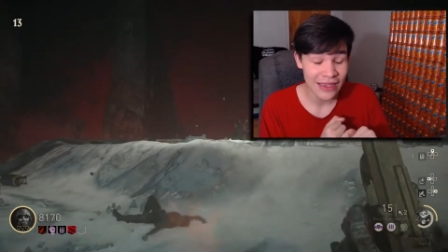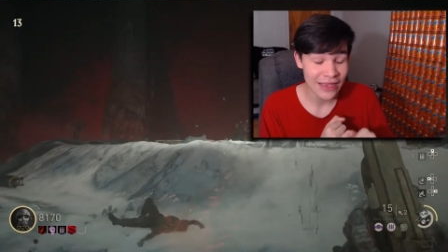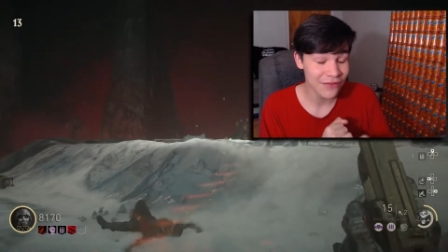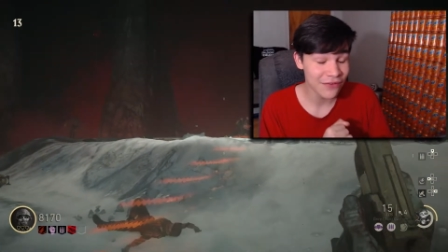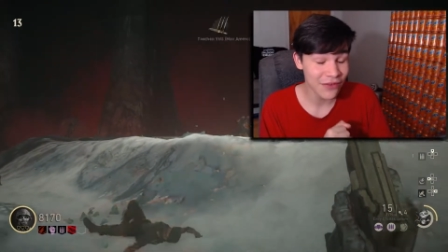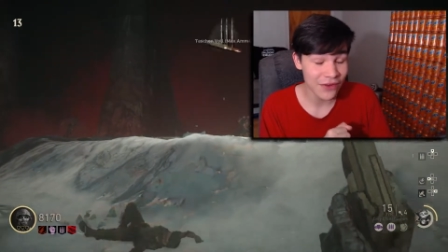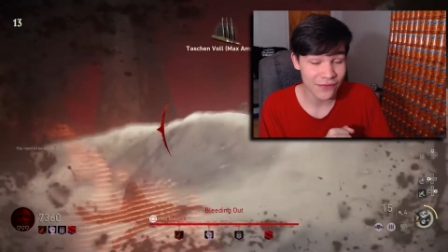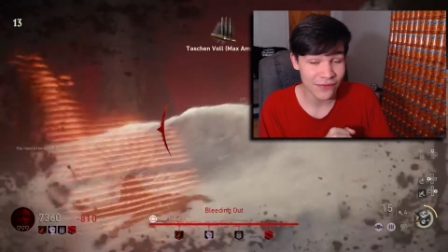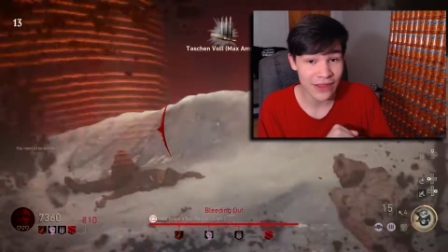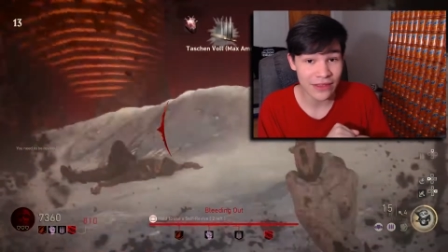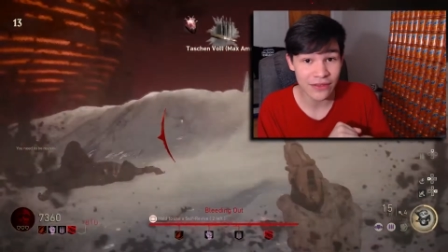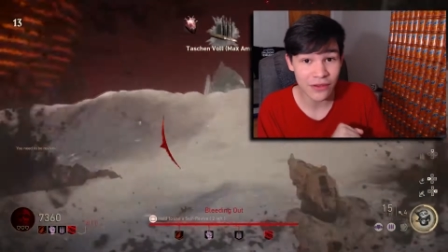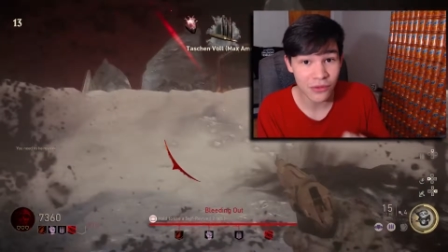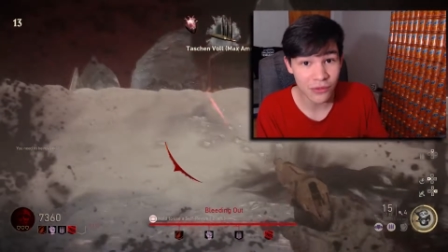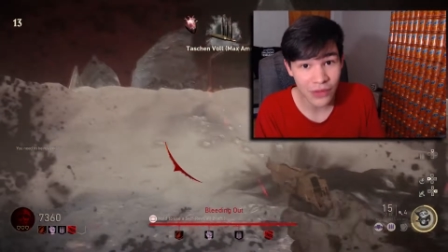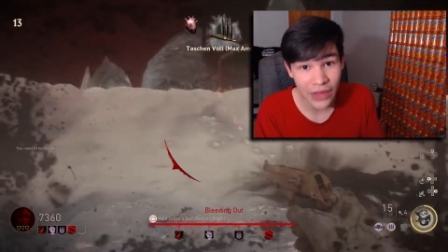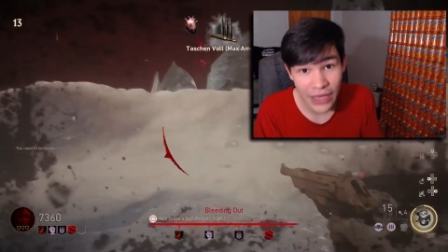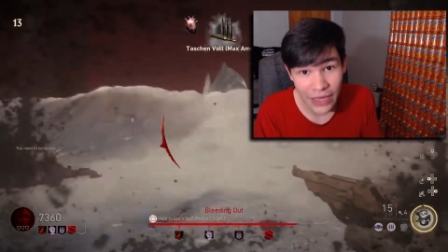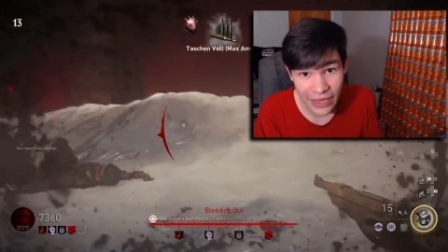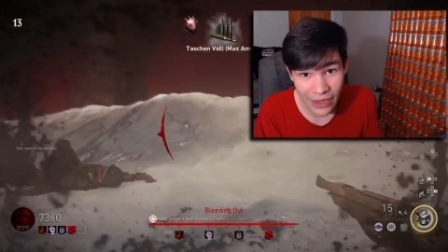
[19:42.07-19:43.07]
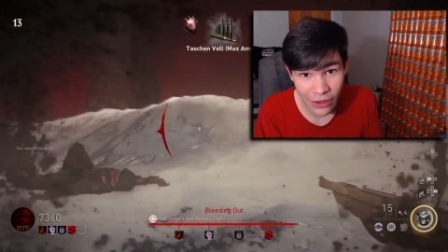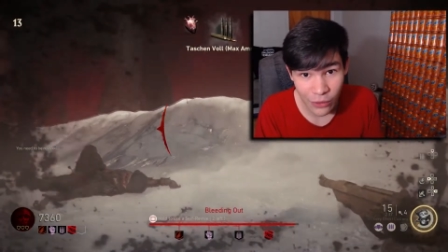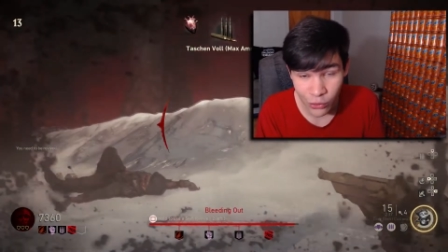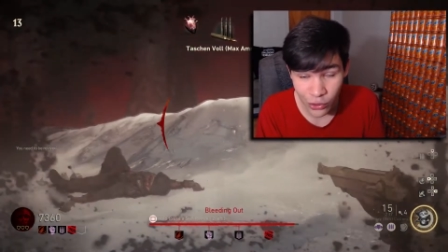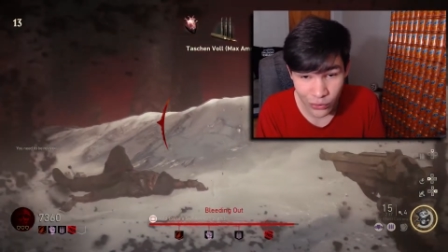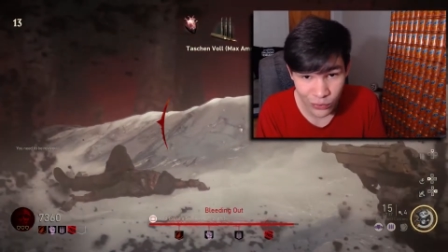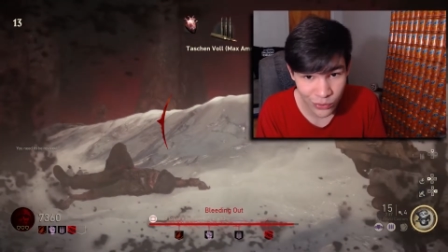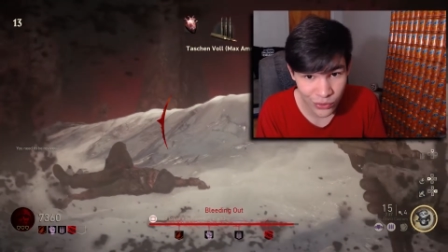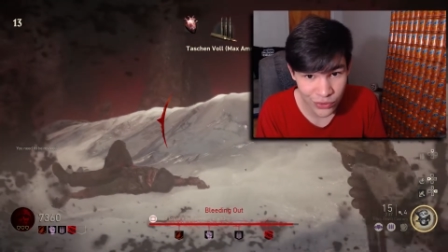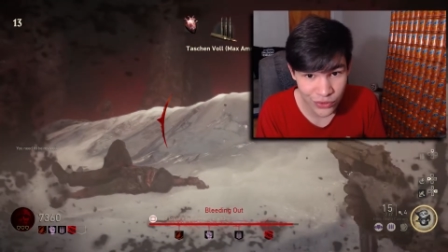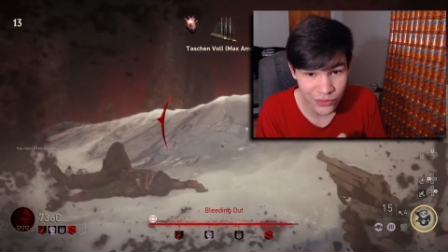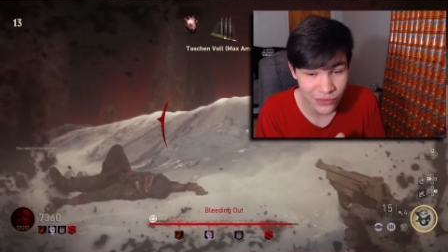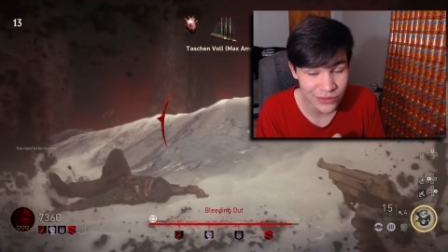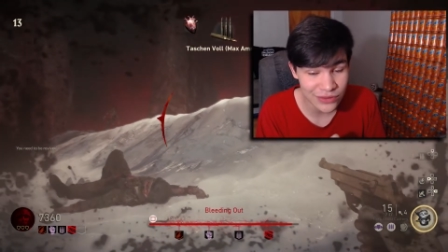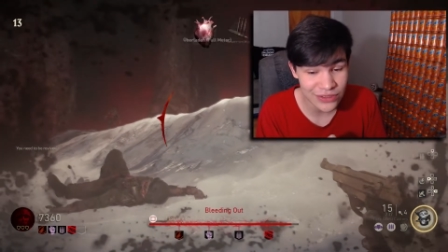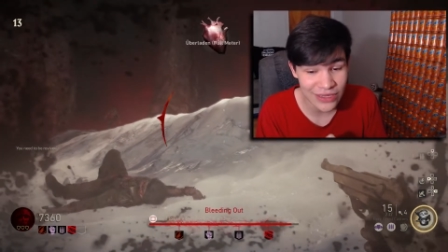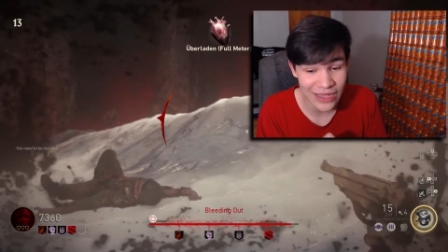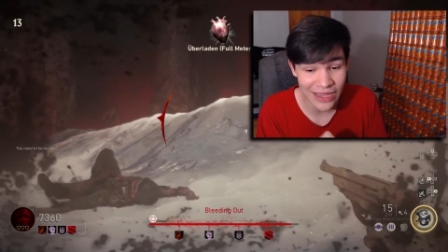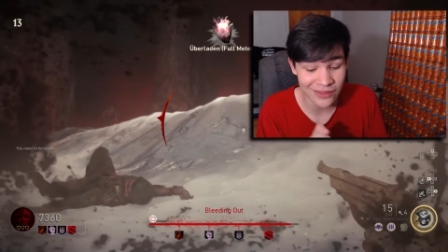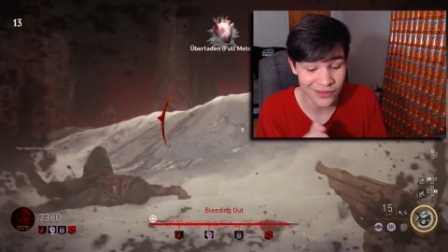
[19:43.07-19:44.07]
even if I don't like how World War
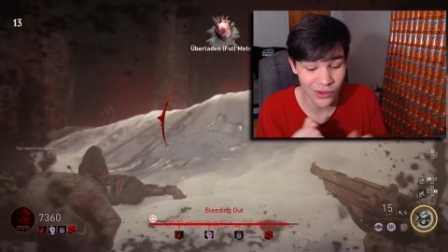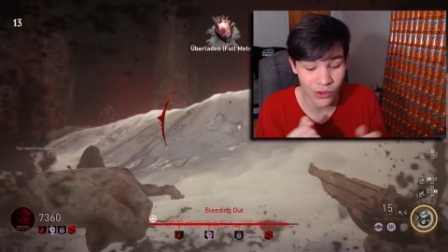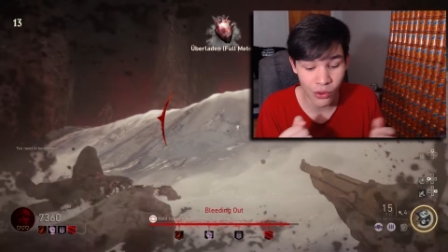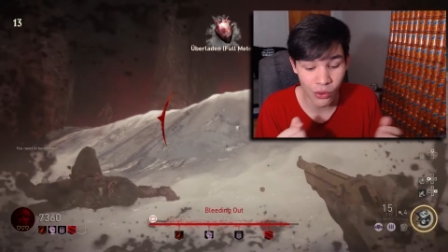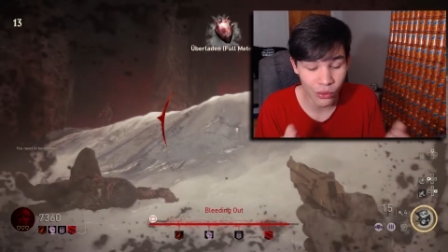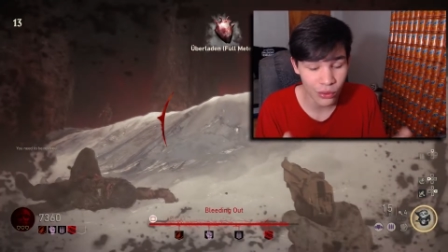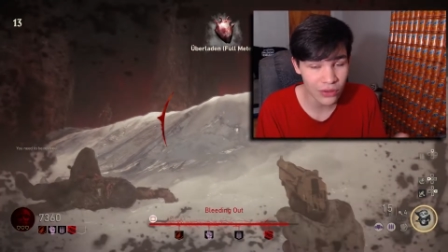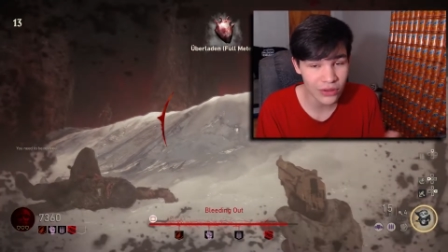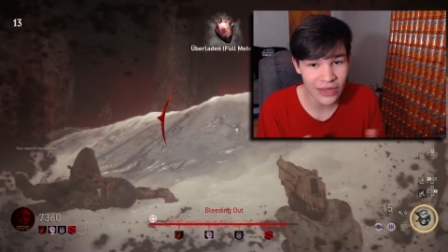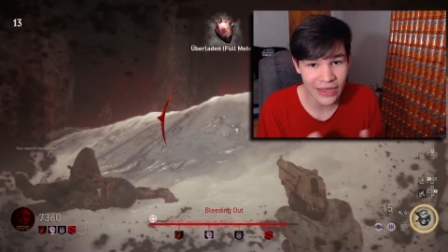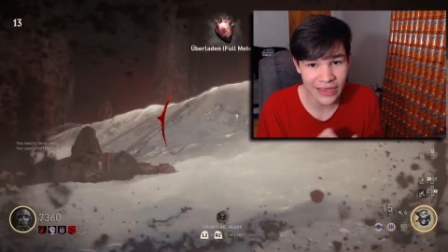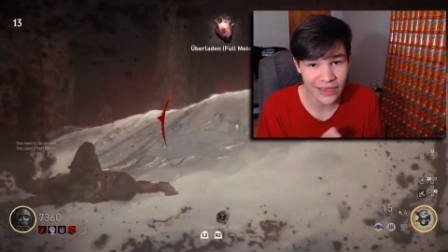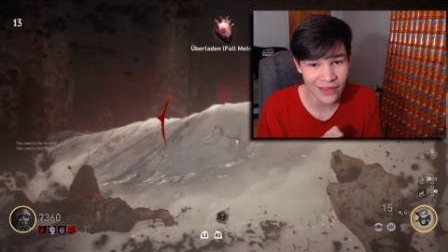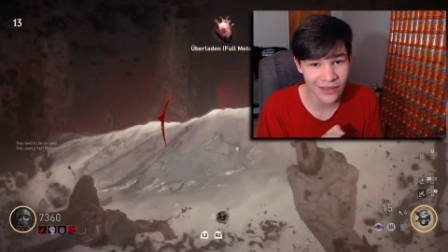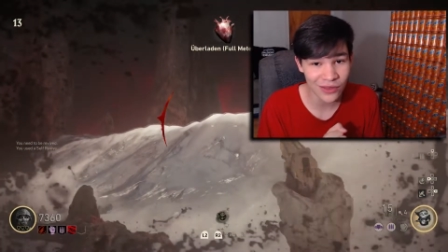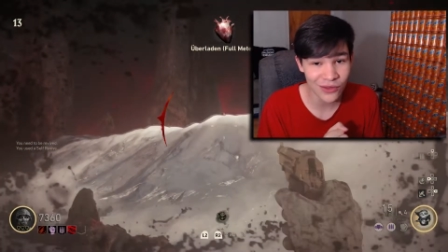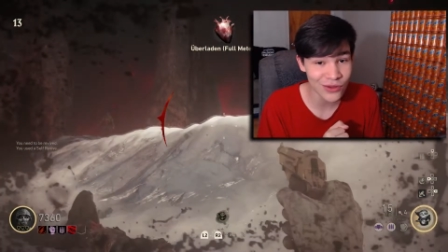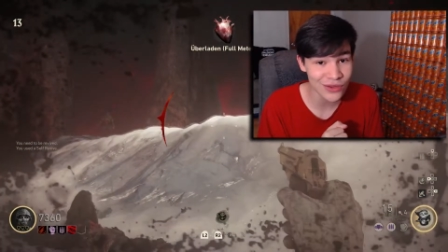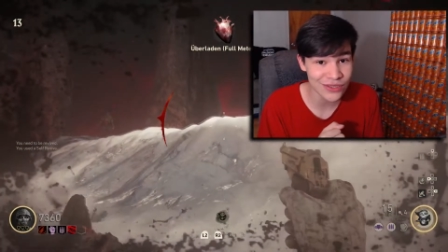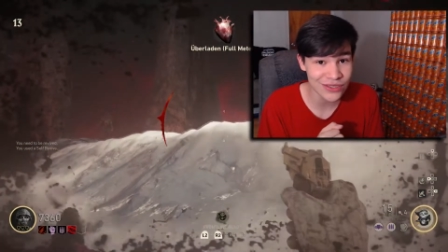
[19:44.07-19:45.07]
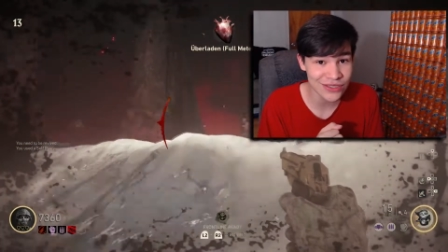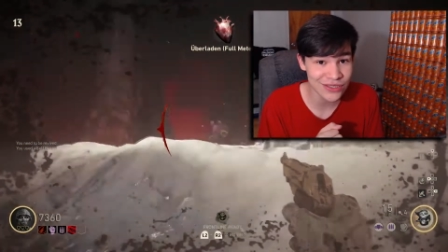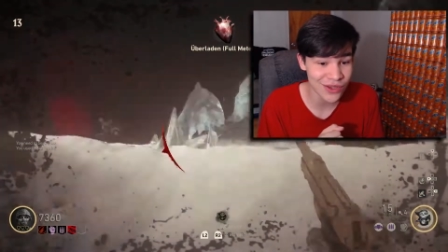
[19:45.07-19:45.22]
II as a whole looks.